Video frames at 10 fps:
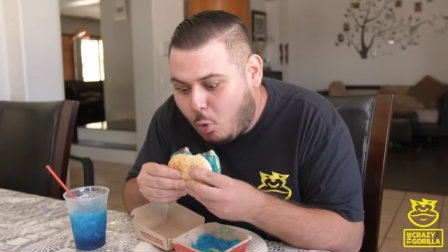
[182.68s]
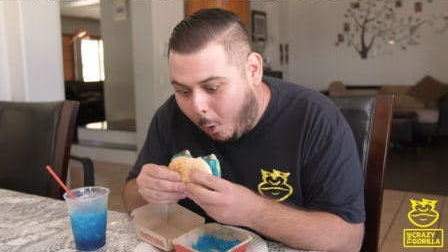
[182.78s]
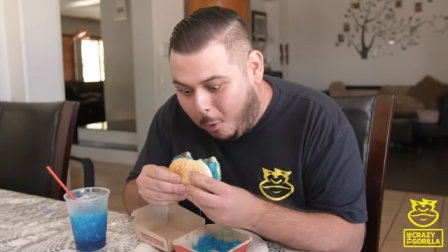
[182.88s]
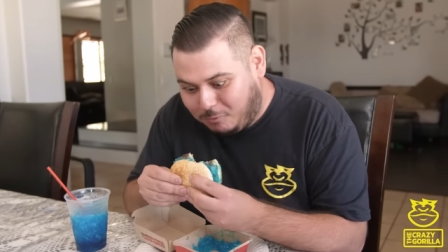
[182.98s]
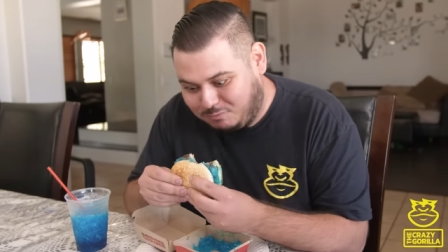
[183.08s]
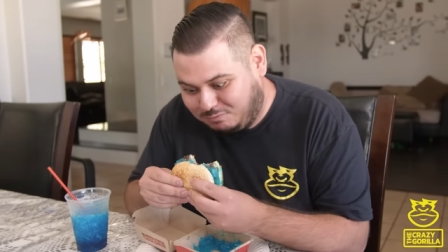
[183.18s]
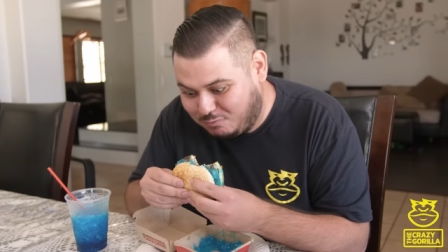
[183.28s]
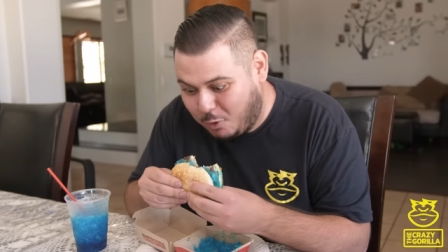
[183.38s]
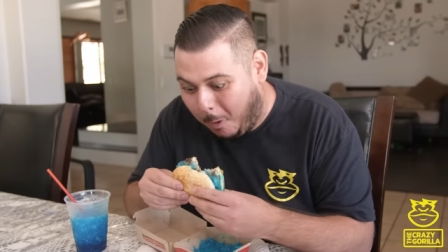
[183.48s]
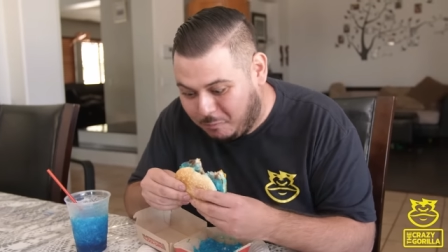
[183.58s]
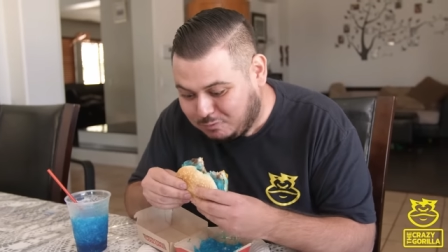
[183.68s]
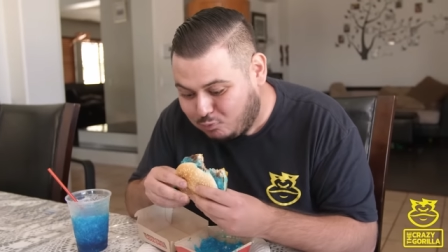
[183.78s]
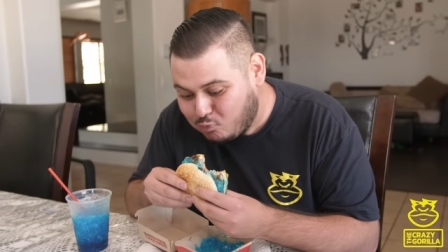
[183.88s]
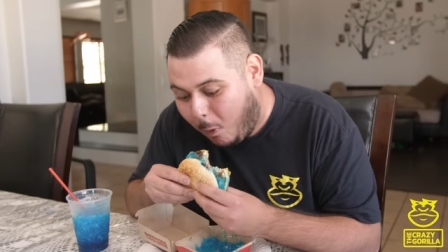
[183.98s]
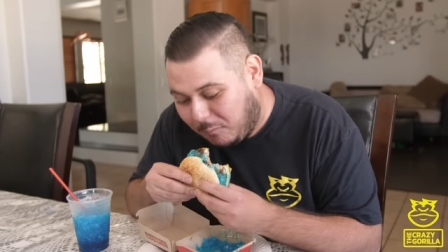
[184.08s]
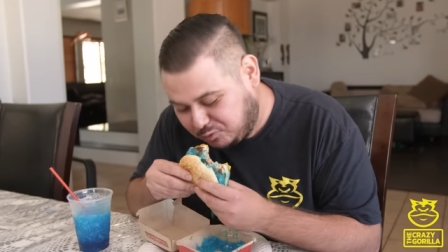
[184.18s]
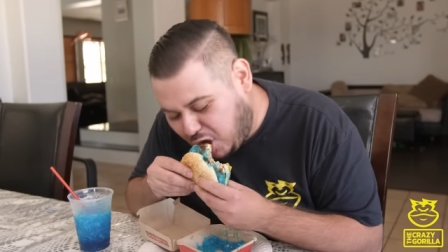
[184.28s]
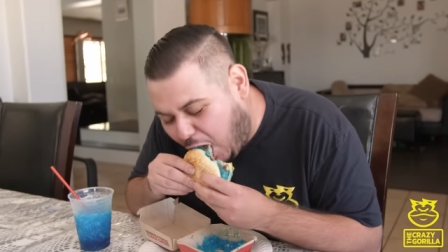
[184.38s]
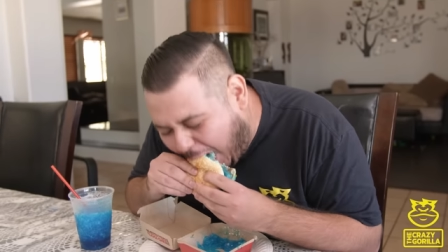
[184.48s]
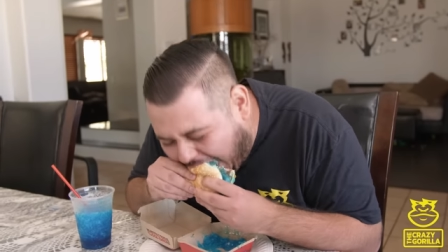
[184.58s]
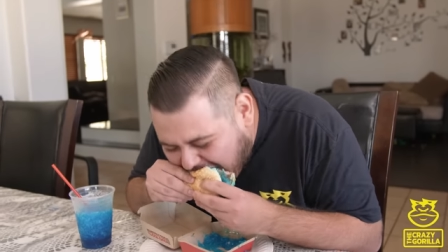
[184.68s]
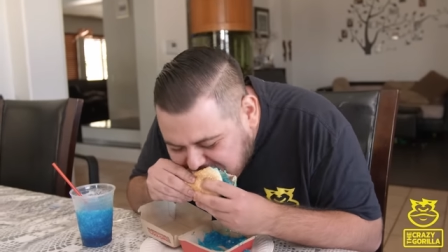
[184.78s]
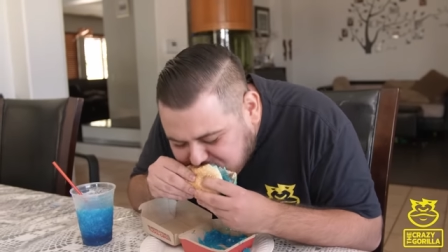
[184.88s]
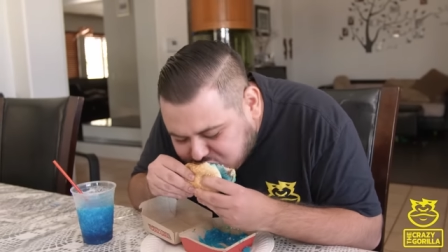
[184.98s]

I think my addiction to raspados is